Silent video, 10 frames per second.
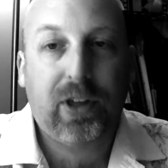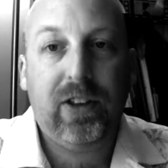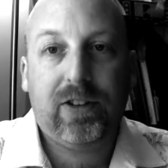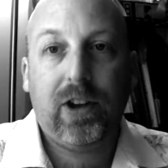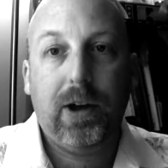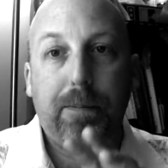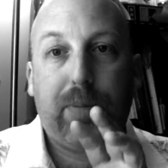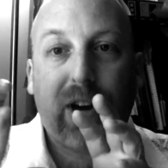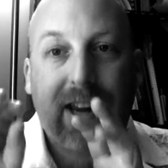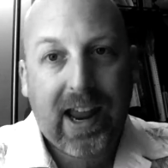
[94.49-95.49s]
these
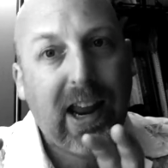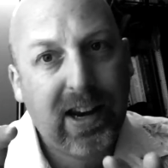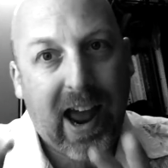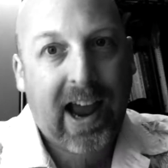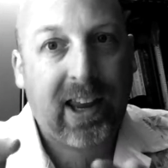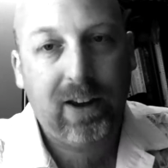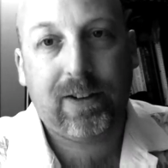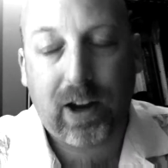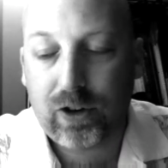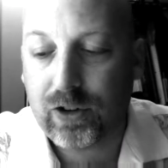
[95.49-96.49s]
brigade
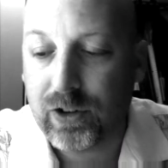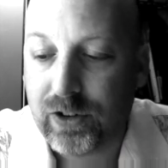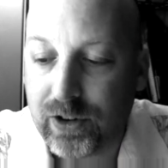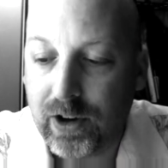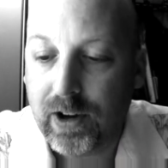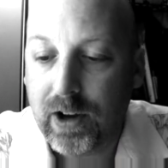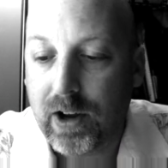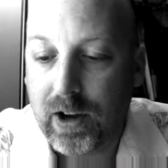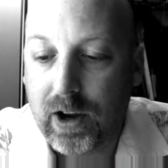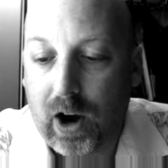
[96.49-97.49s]
accusations
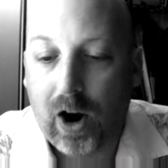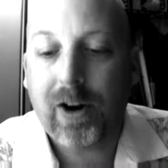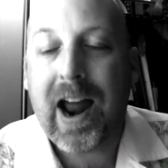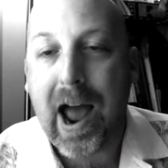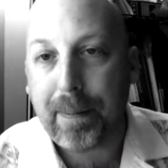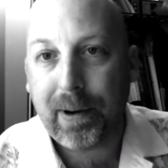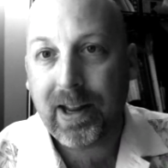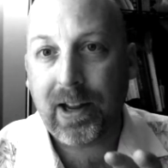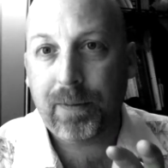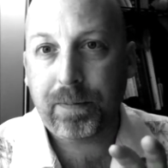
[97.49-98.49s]
are
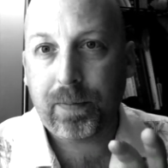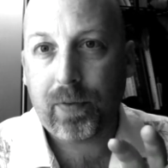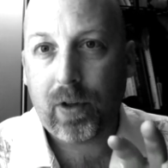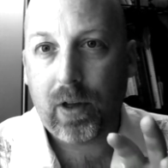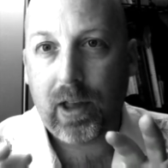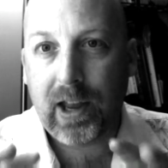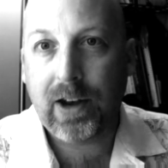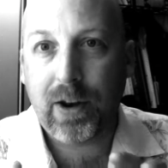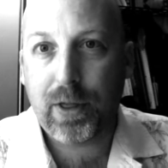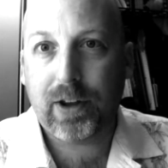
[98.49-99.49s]
happening
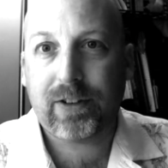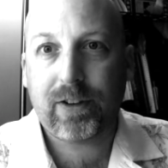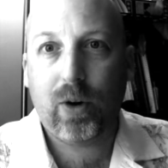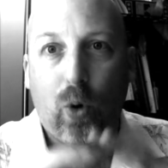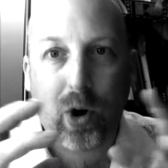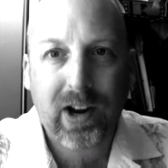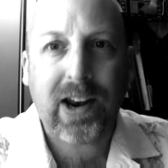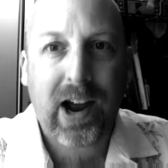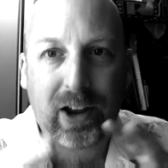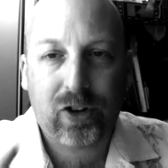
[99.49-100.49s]
in this
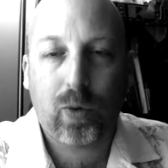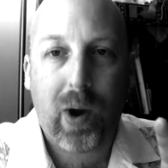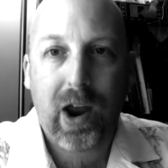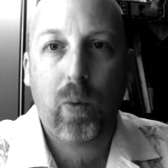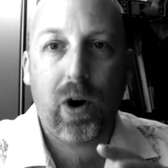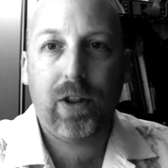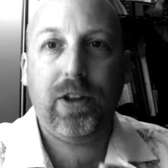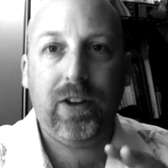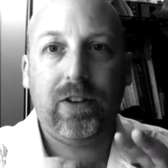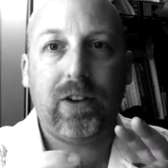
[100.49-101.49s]
organized way where
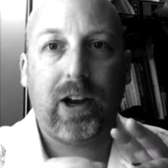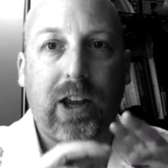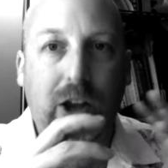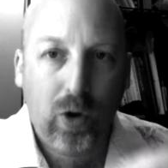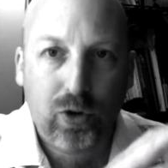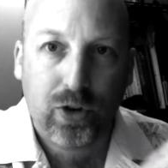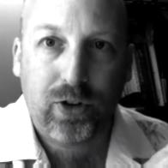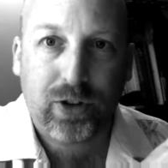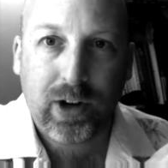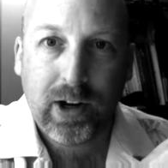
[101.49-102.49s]
these
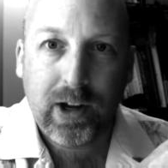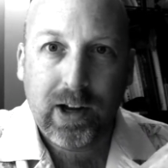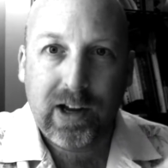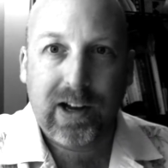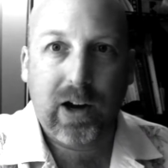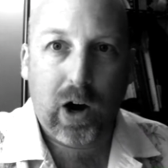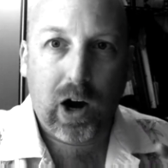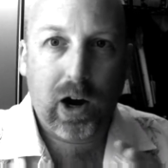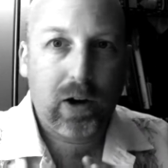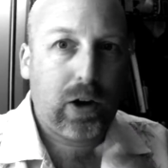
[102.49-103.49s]
accusers
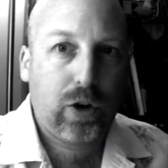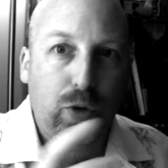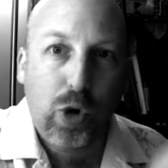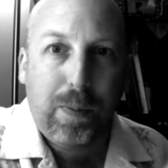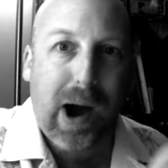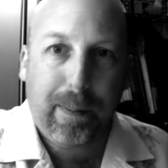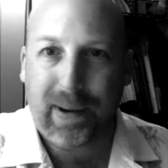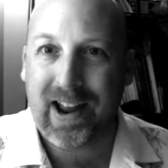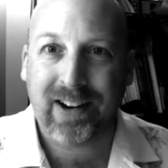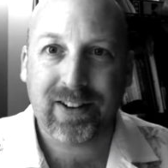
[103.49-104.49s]
group up
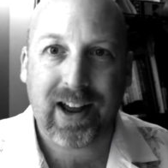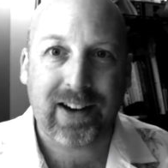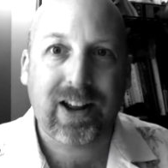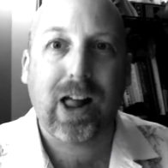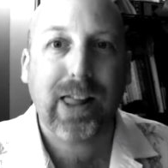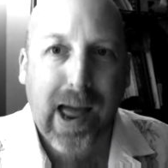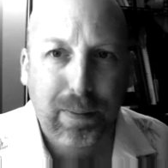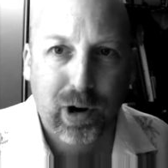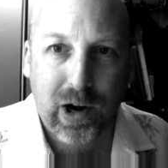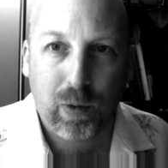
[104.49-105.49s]
and
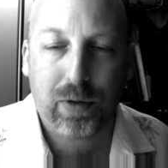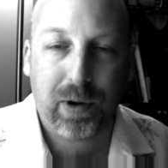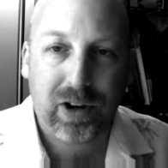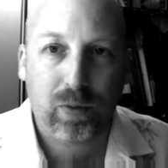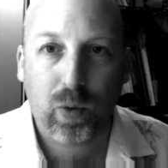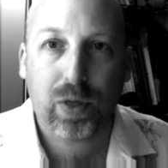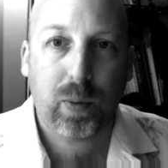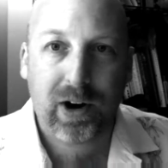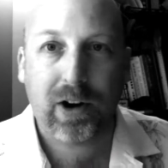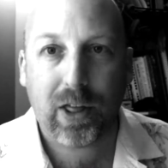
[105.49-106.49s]
collaborate with
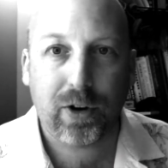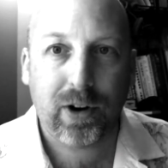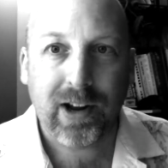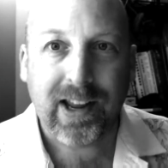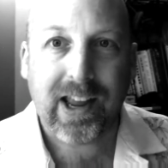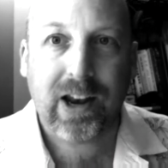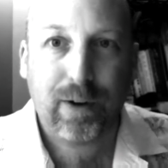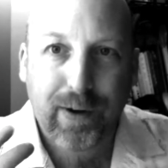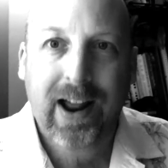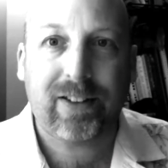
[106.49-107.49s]
one another in
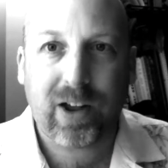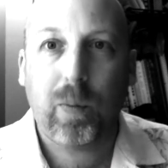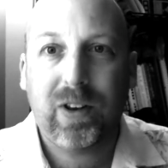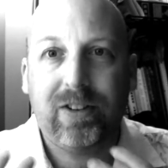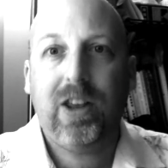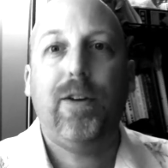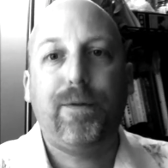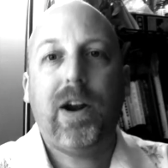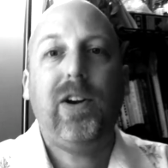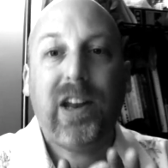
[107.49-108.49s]
advance. And we see a
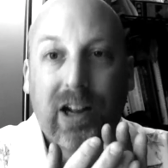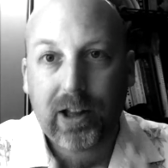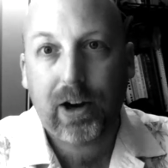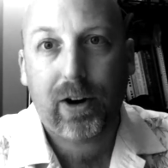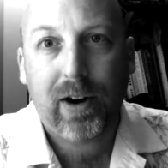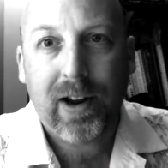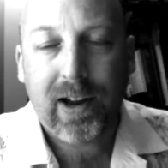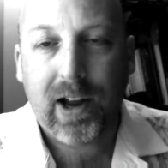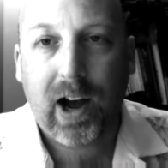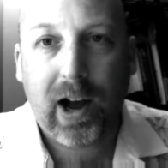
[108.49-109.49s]
very clear
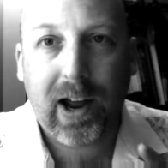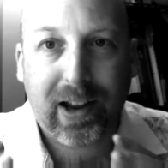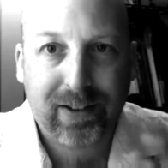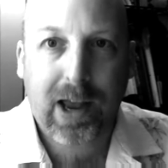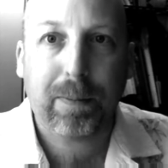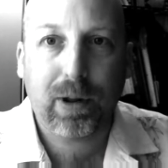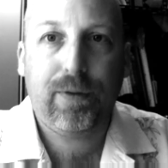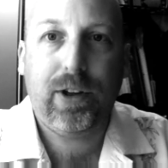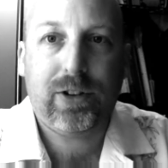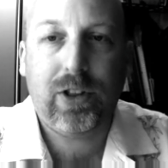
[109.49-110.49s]
example
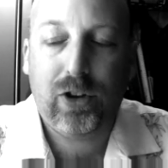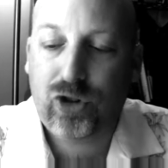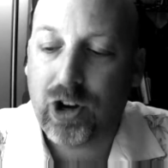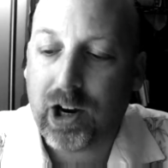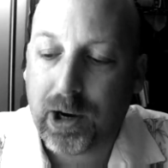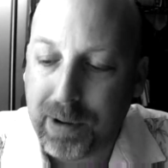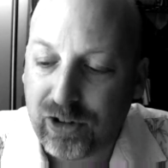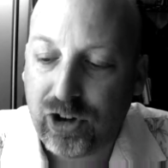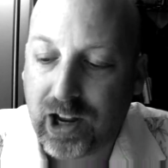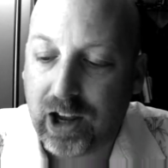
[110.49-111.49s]
of this in the Jian
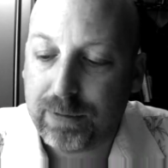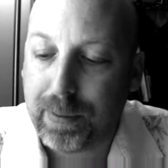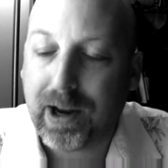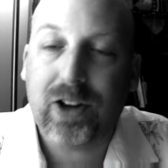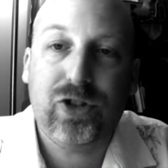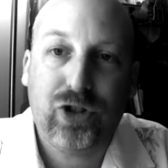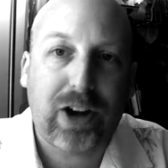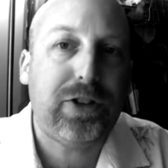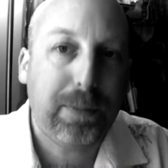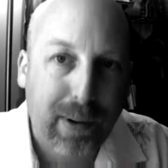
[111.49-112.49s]
Ghomeshi case, because
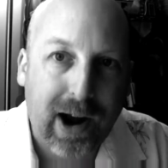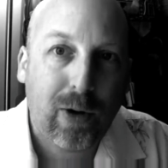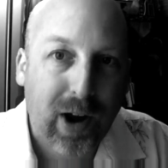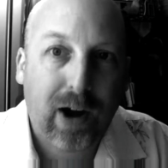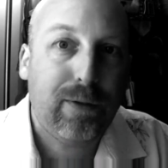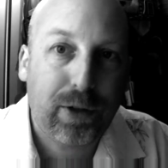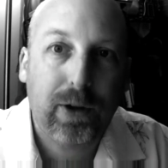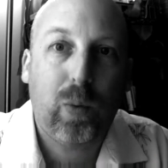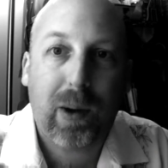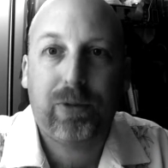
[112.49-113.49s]
Jesse Brown of
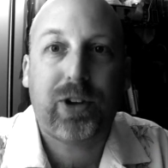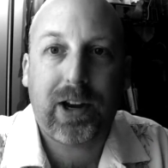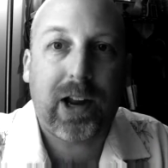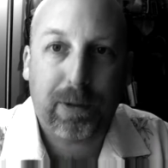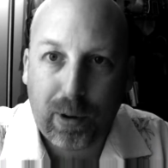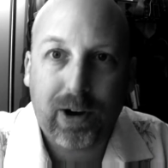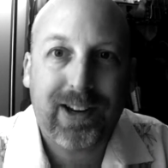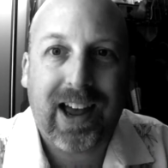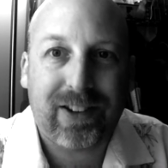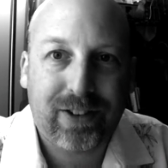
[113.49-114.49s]
the website and
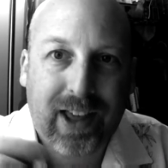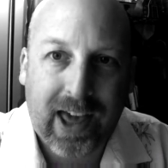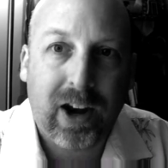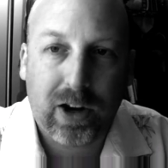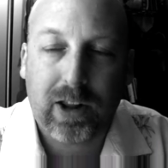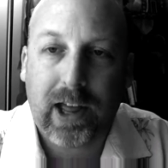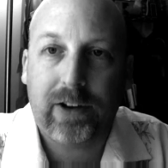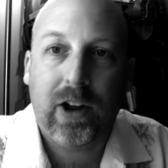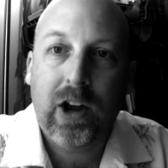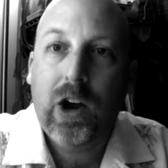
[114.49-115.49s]
podcast
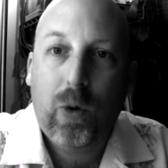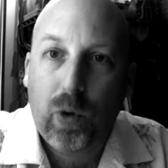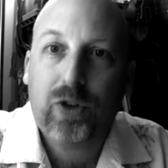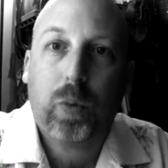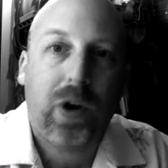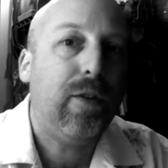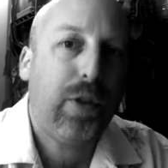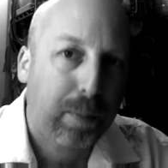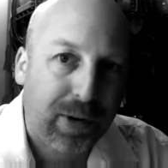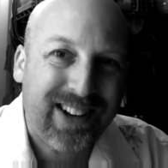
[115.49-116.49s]
Canadaland was one of
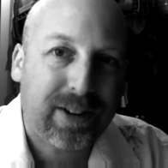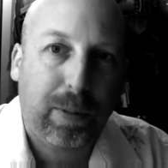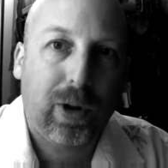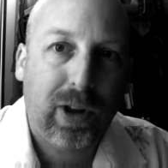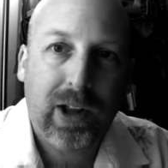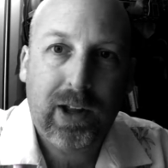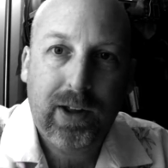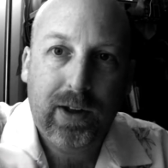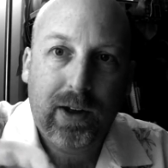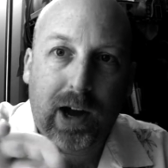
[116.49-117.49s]
the principal
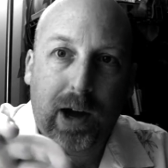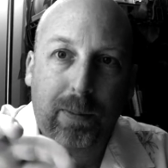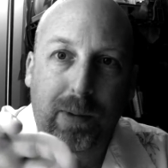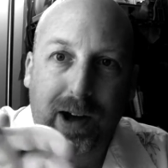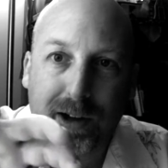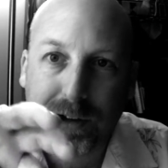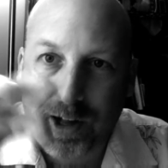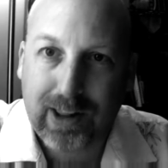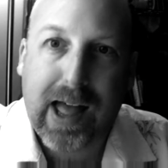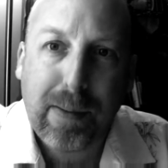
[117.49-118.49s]

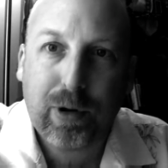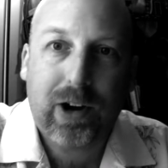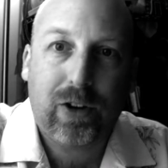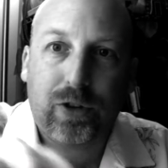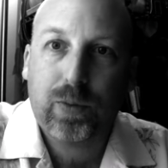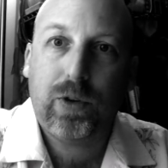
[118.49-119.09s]
collaborators